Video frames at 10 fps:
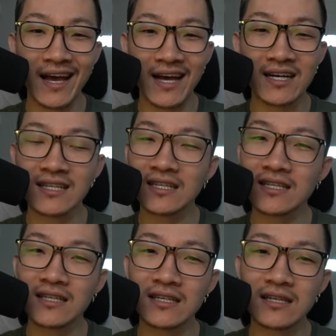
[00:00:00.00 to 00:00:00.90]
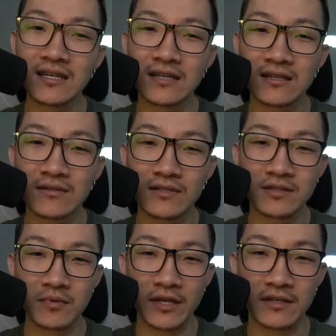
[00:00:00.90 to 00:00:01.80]
What's
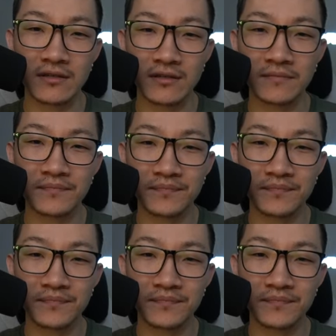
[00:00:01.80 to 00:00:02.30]
the play here?